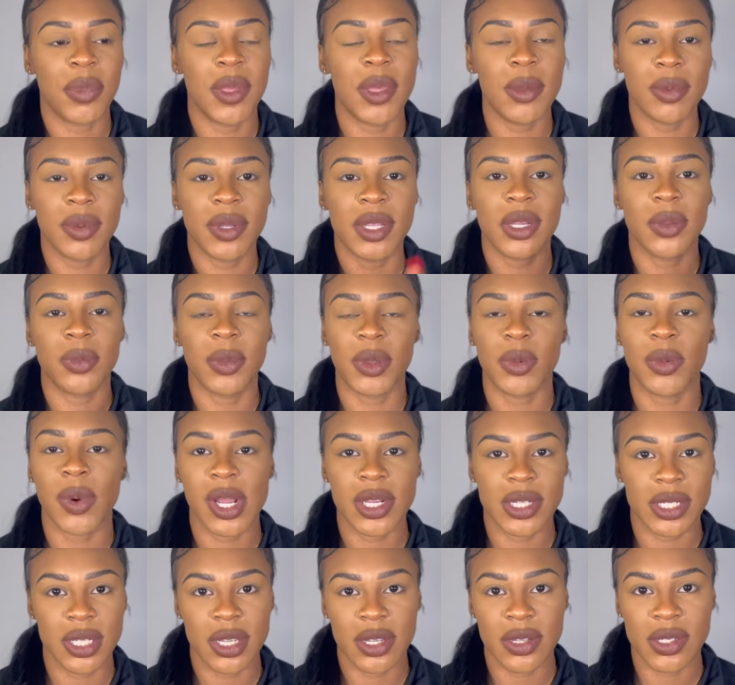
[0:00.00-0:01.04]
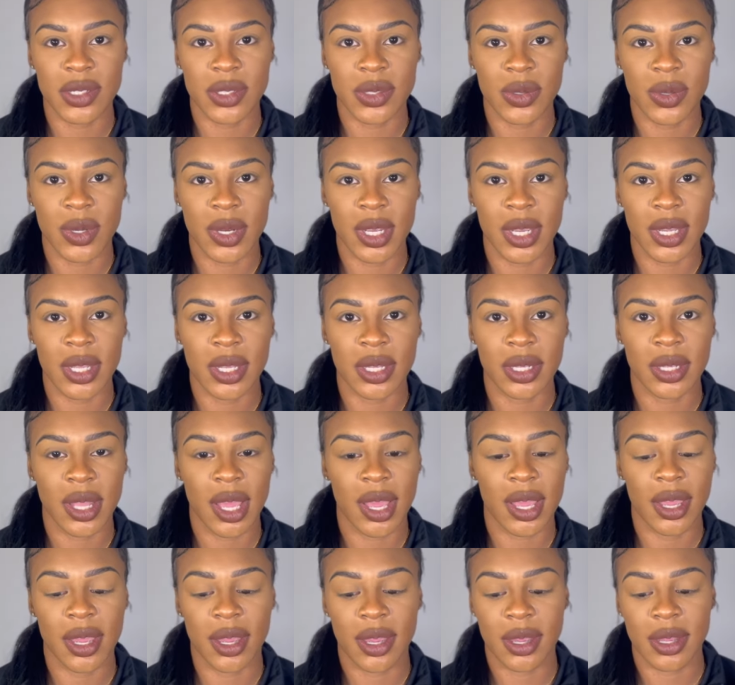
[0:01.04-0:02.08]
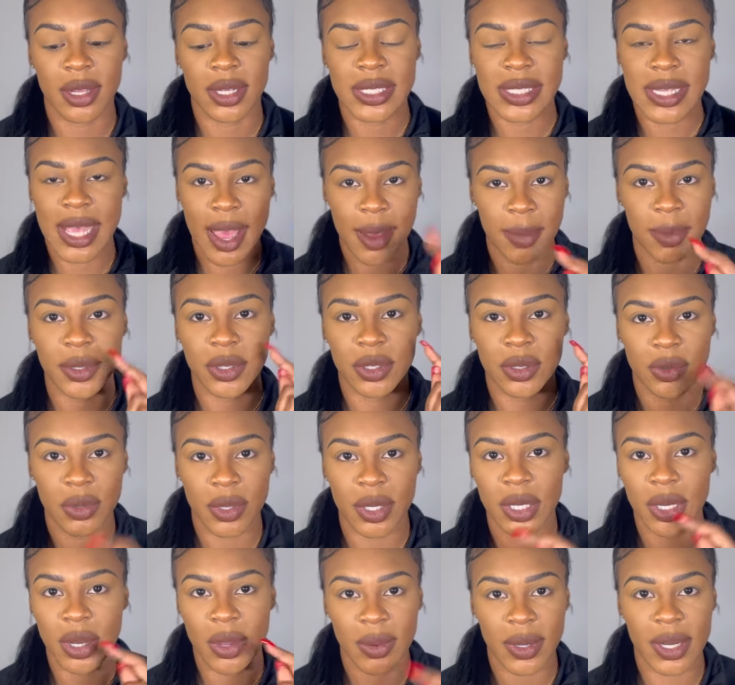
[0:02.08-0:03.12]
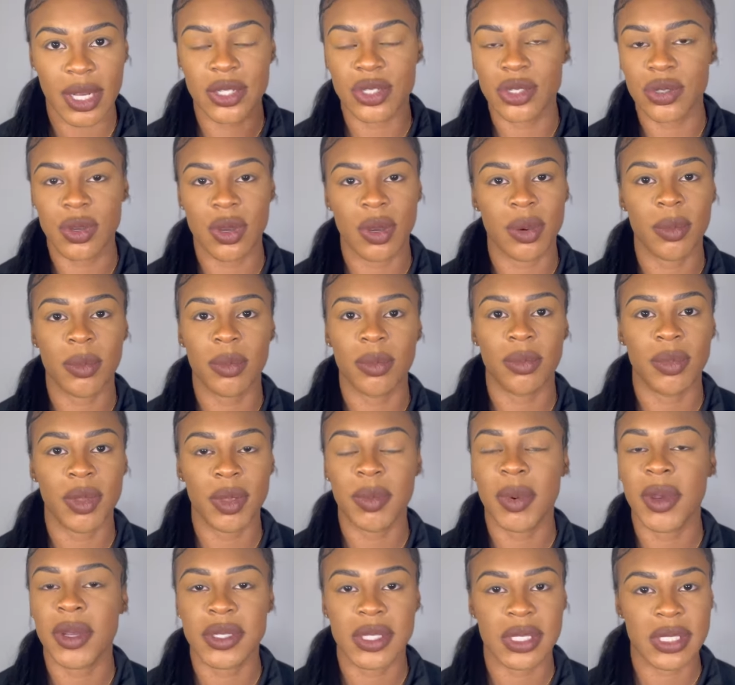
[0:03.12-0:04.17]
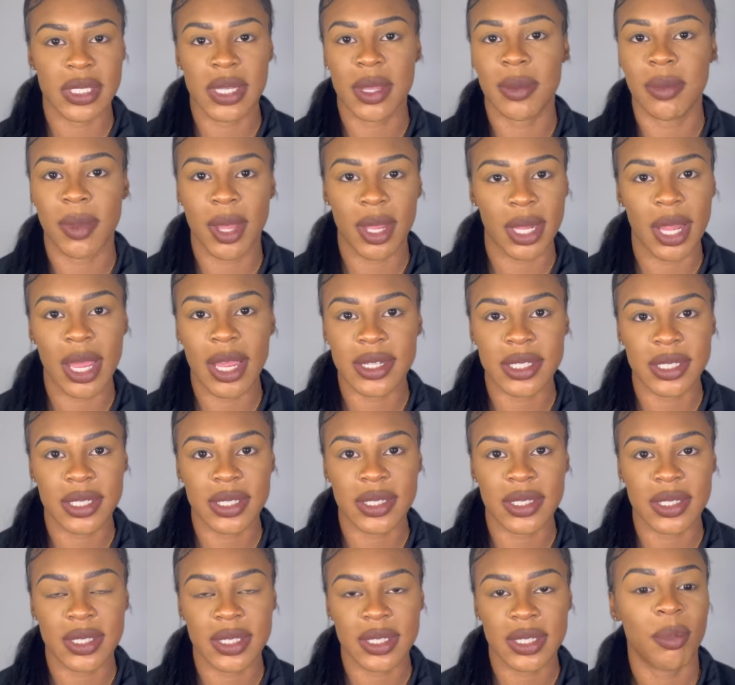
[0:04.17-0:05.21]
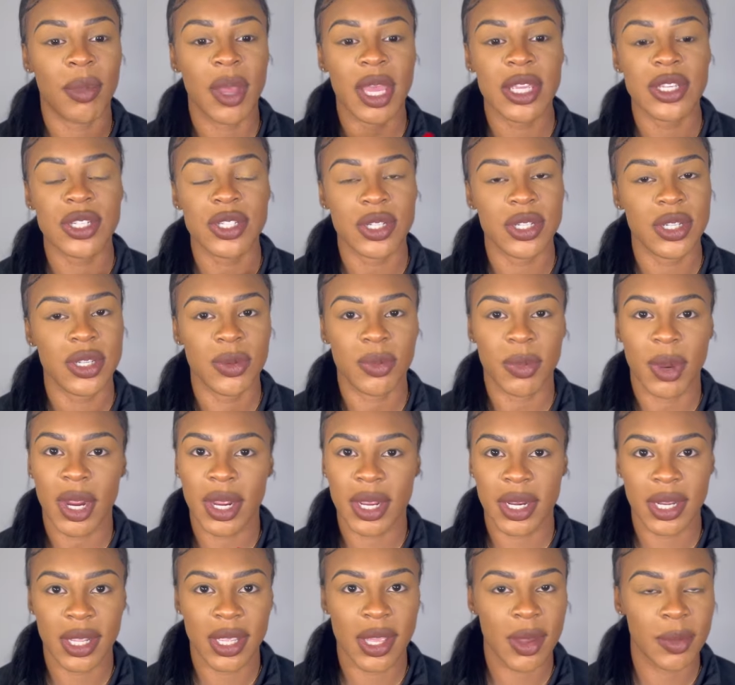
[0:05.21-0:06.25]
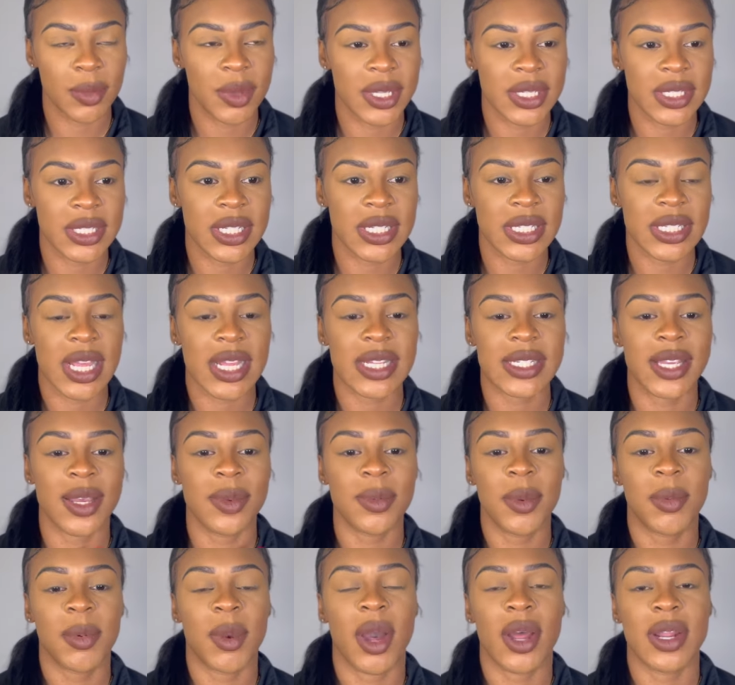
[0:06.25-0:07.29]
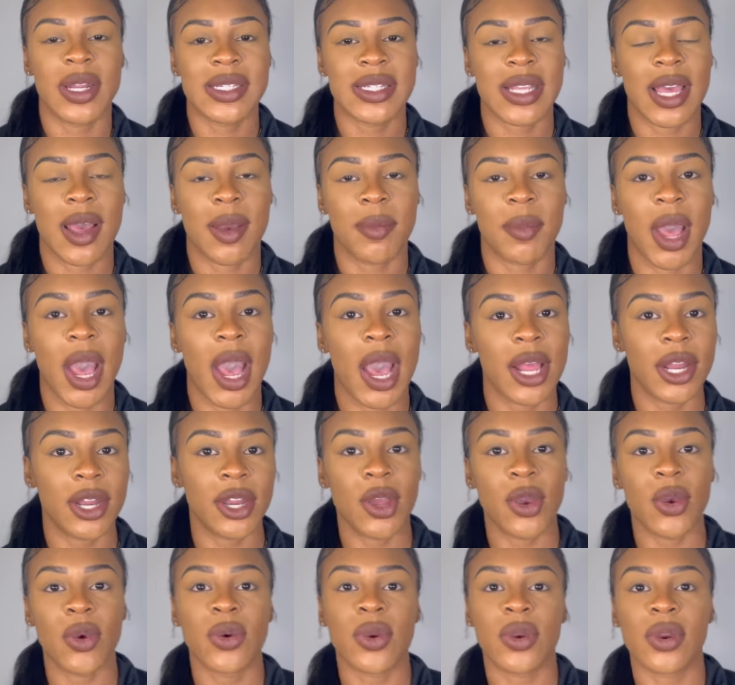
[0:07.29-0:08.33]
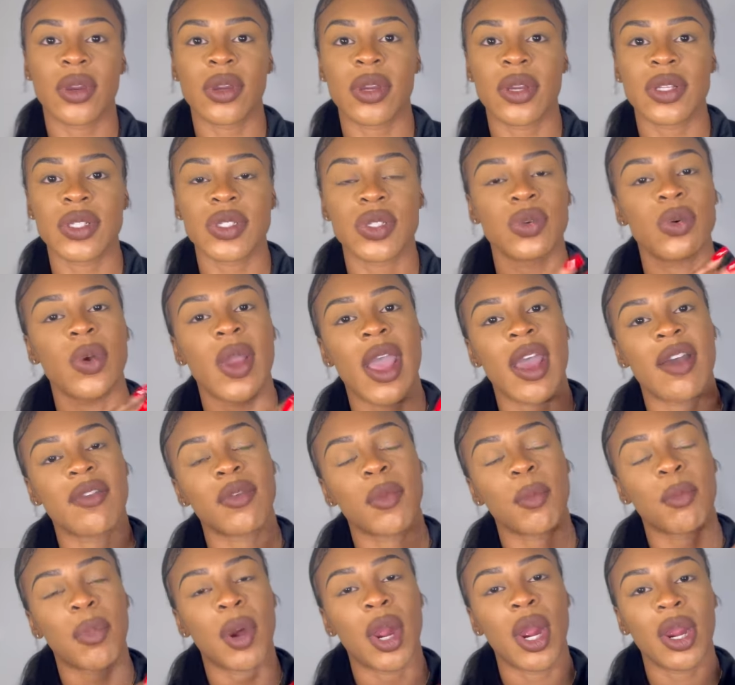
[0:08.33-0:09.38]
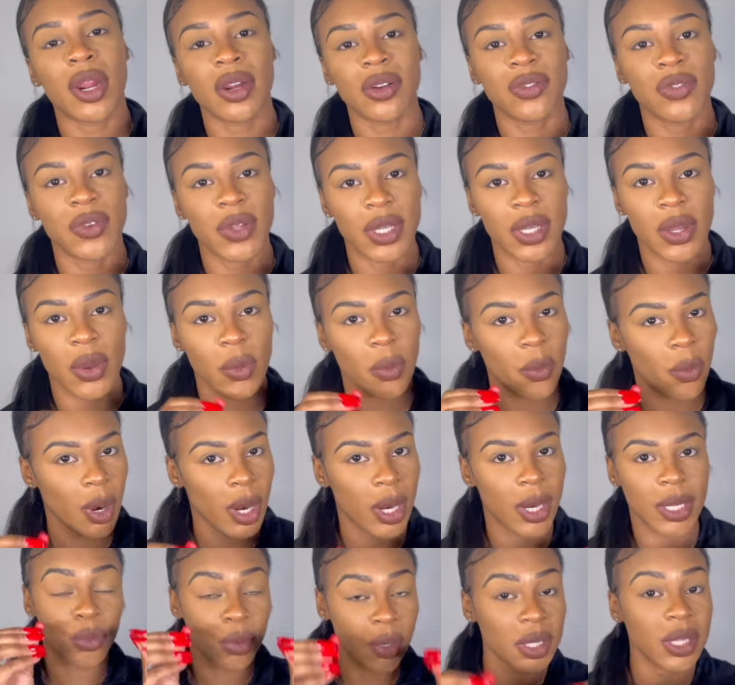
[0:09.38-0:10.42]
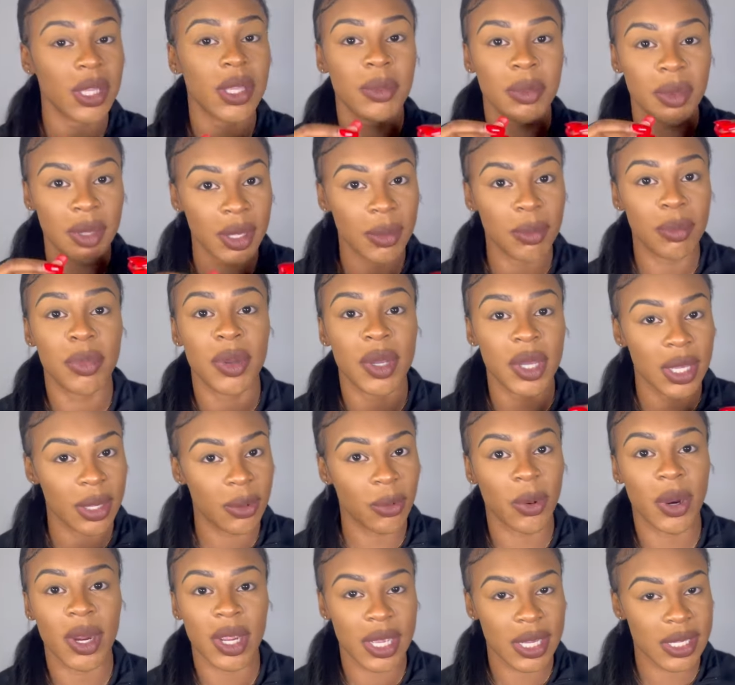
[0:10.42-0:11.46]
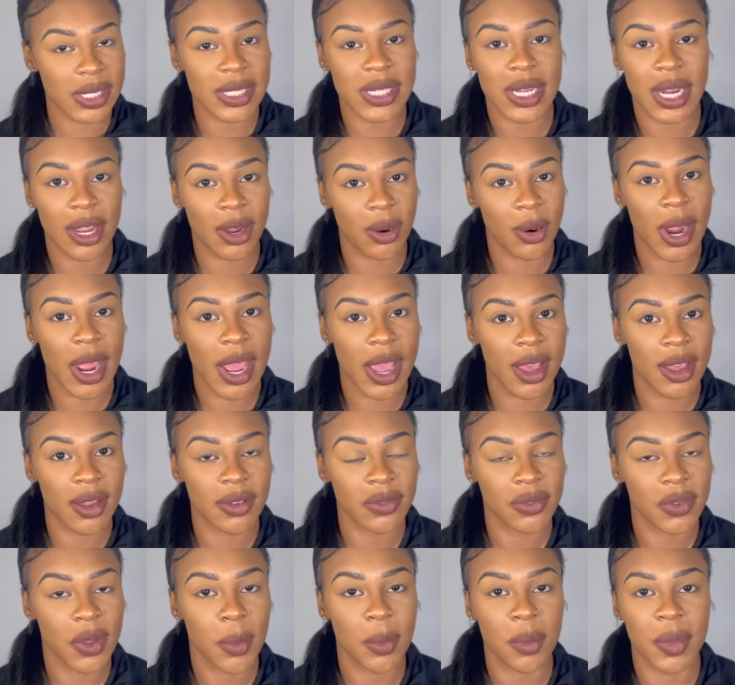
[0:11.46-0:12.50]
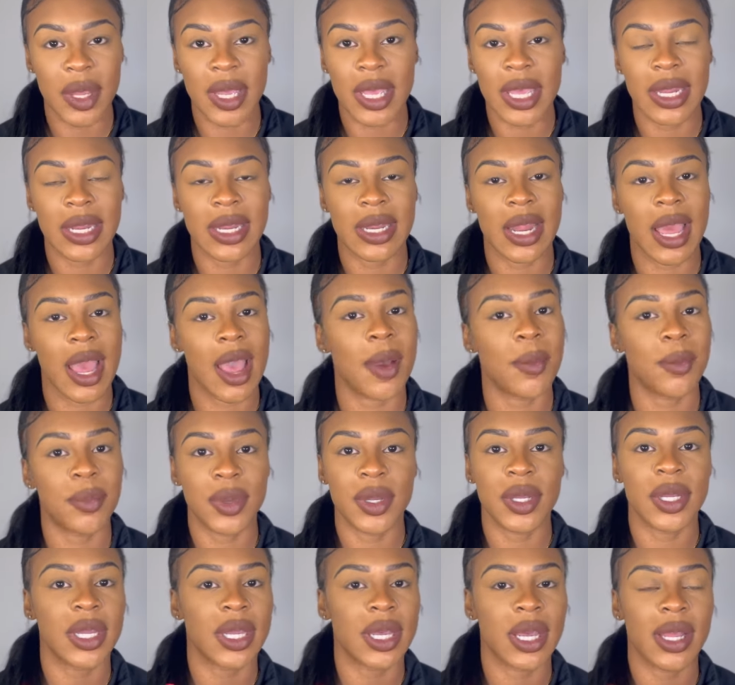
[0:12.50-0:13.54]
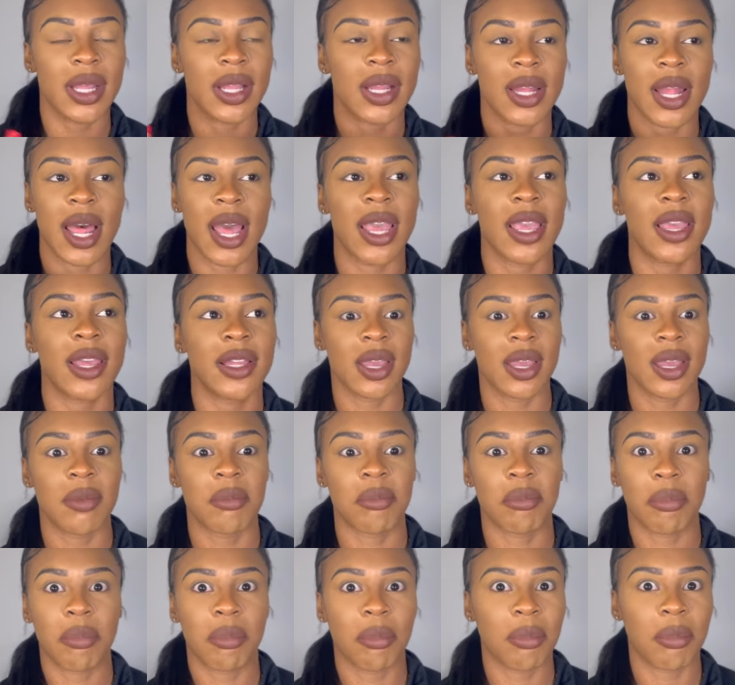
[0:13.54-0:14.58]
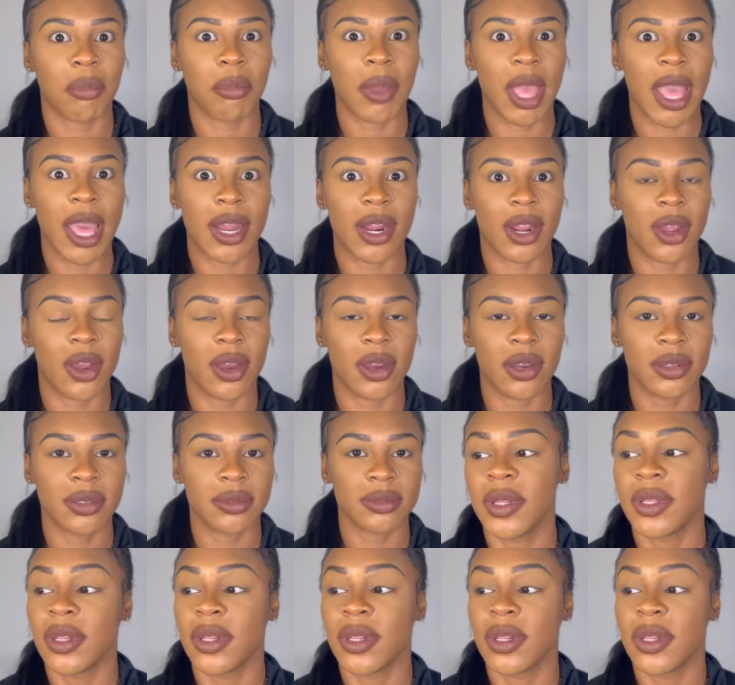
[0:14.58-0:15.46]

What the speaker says: People need to be watching your story, like tapping through it, knowing that you're gonna be posting something about lashes. Make sure you're marketing your business. I tell people all the time, I know girls who have perfect work, really be putting work into their craft, but cannot book a client at all.